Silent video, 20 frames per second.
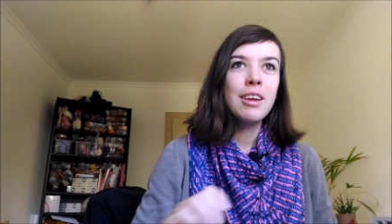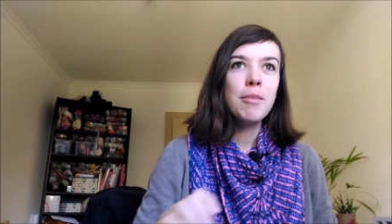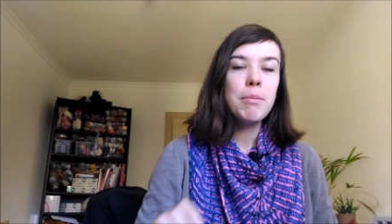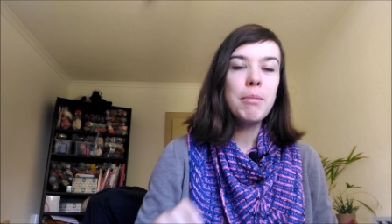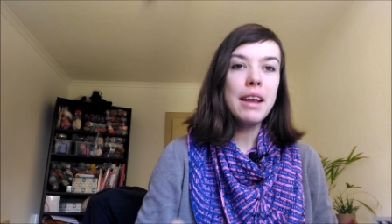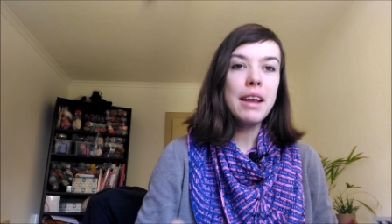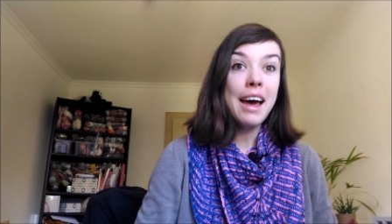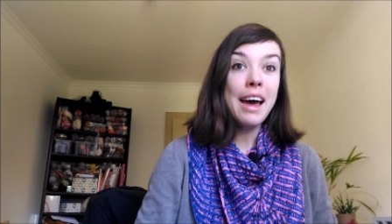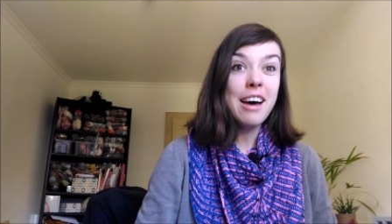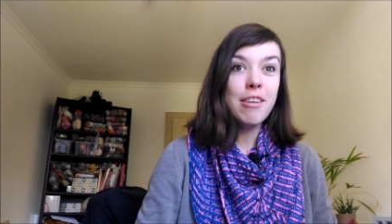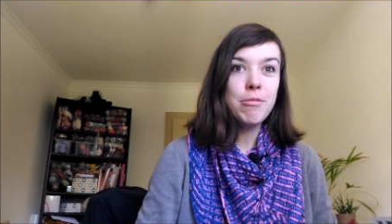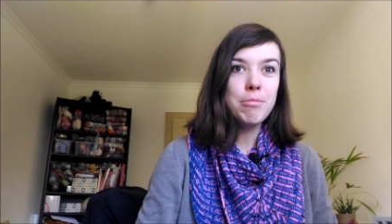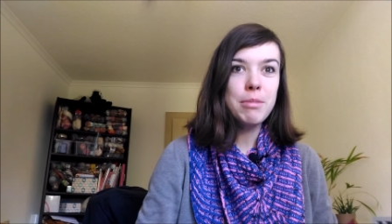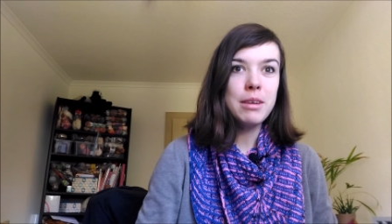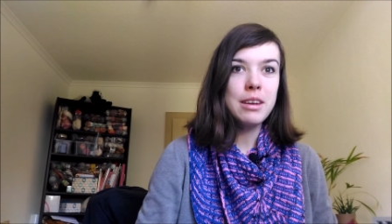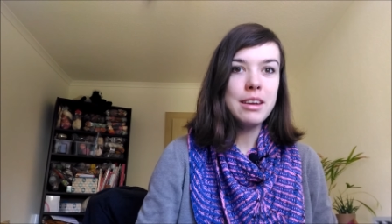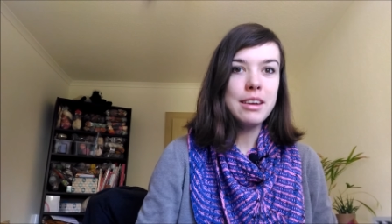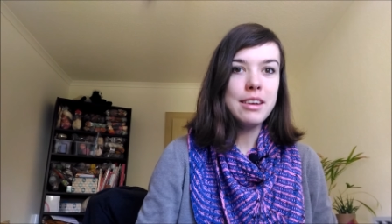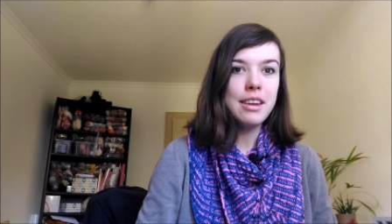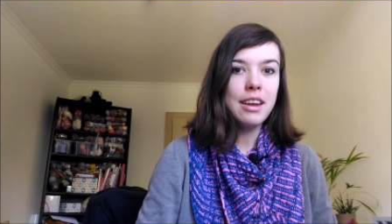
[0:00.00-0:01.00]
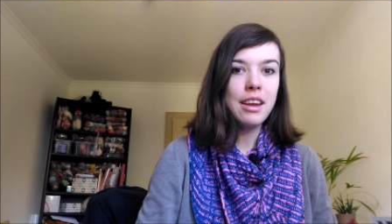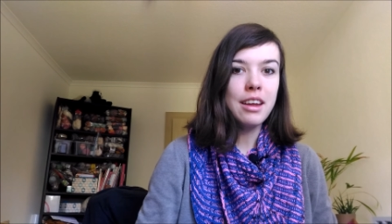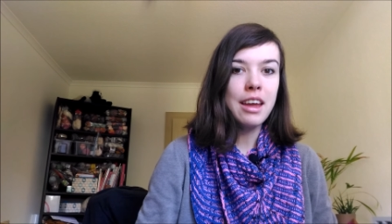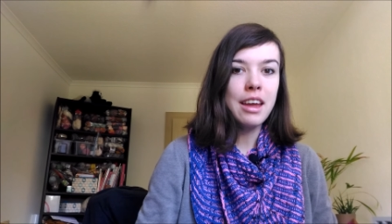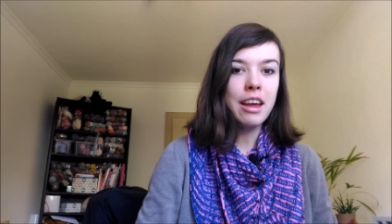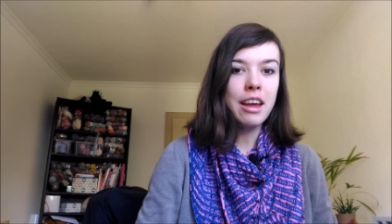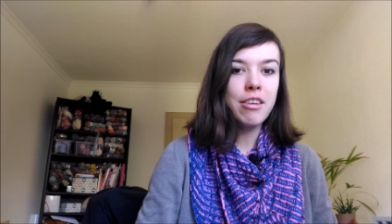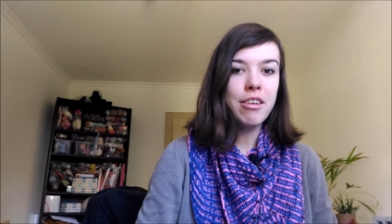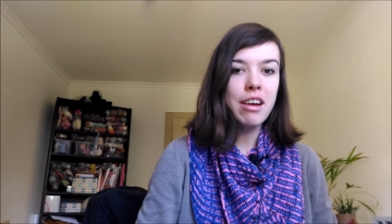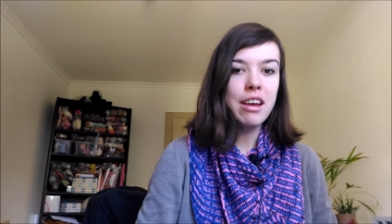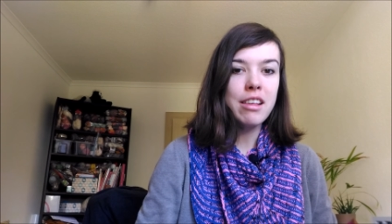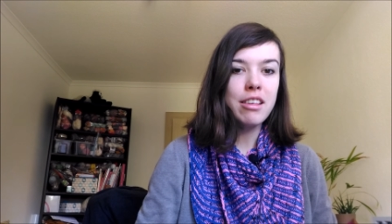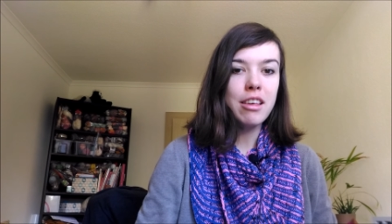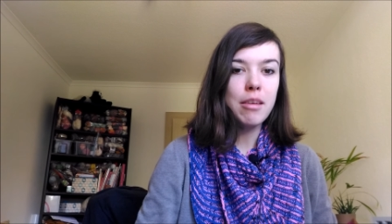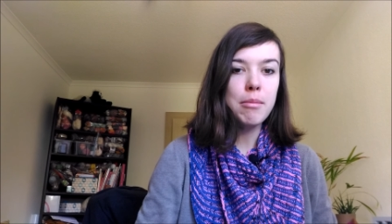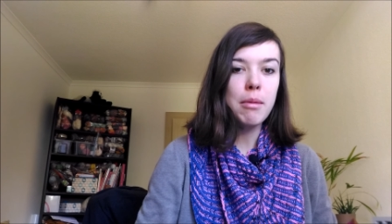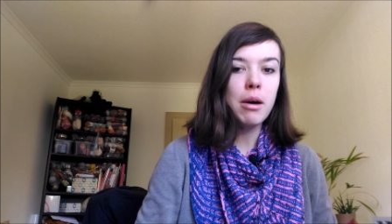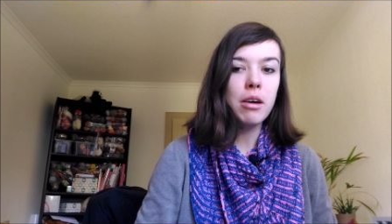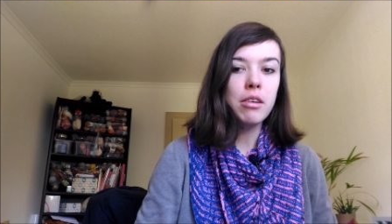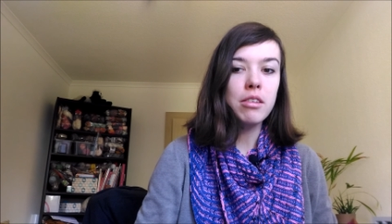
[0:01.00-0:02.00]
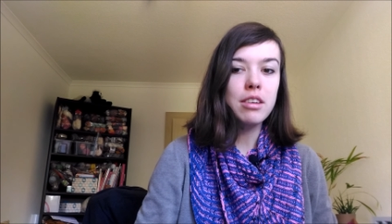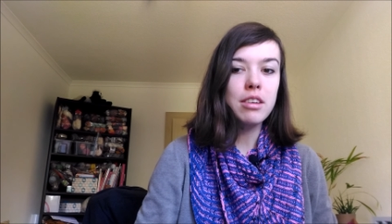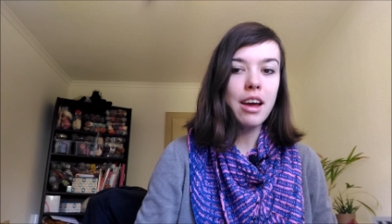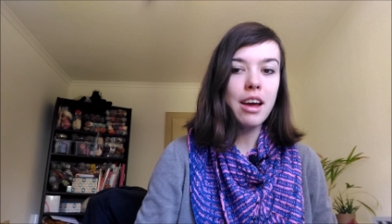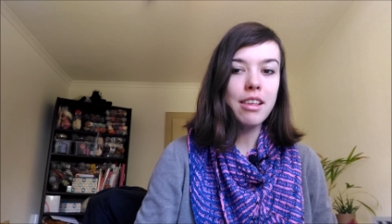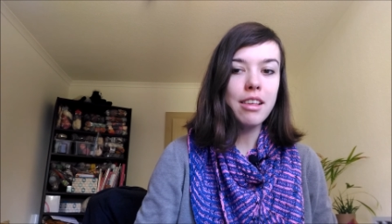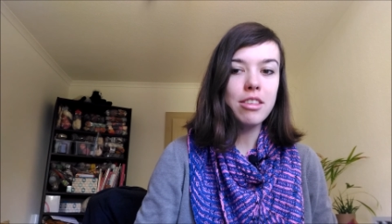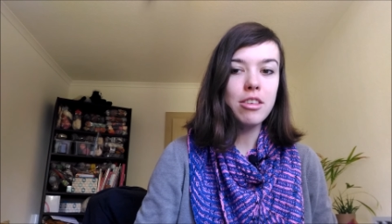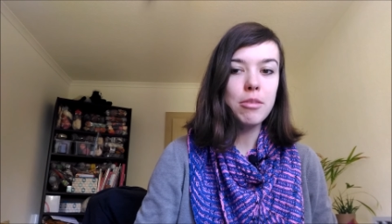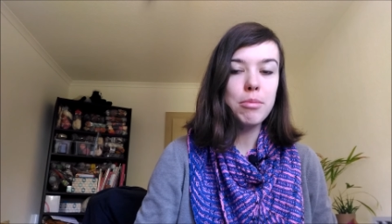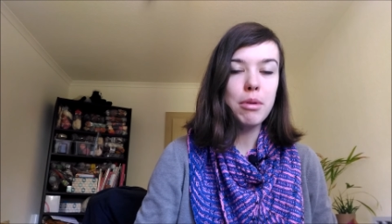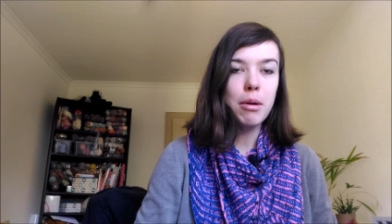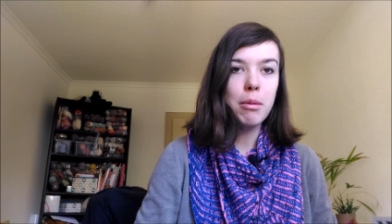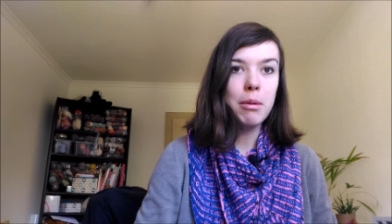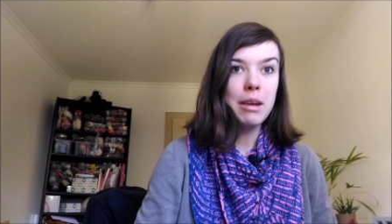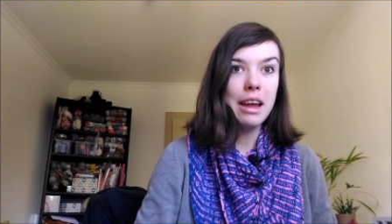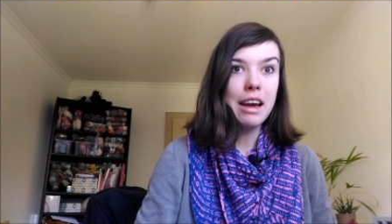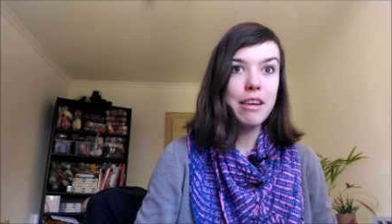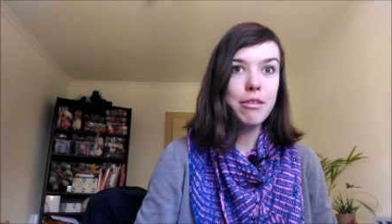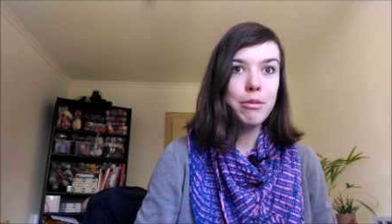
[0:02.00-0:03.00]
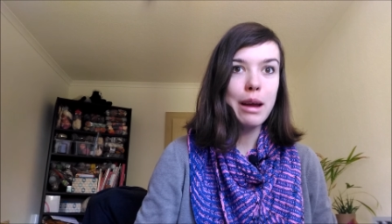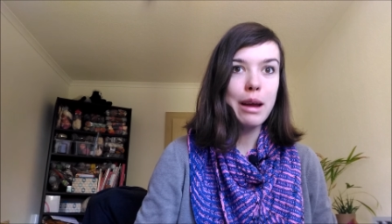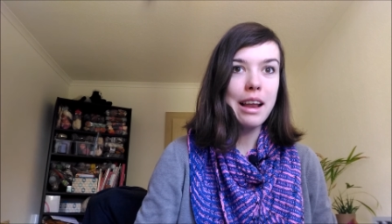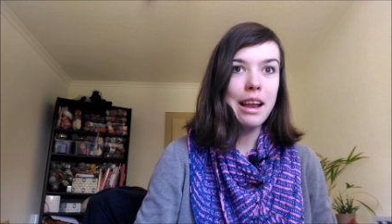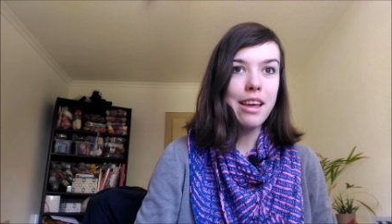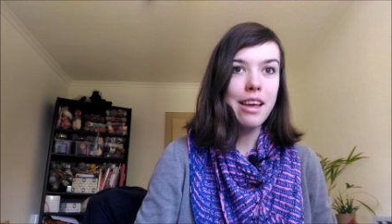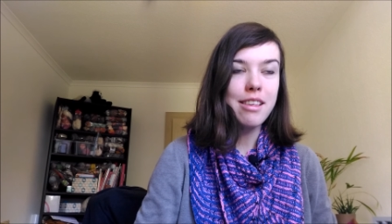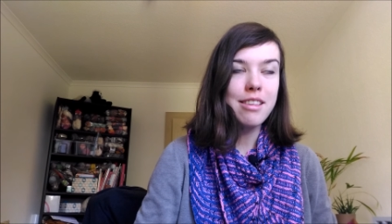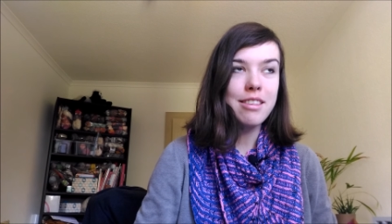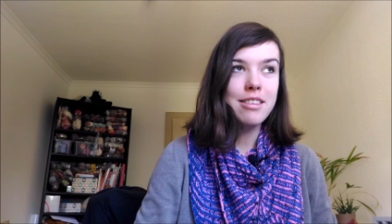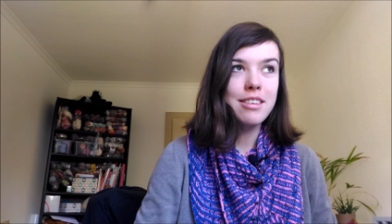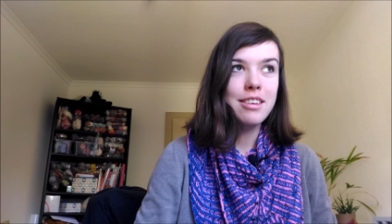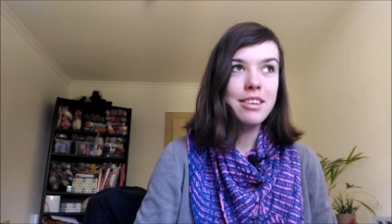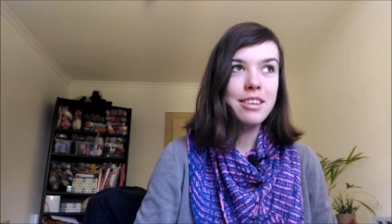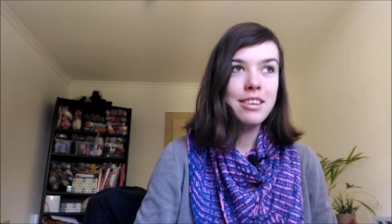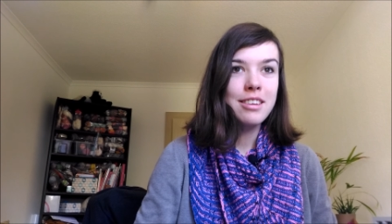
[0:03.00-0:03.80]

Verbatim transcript: But I have been knitting a crazy amount, as you probably have realized.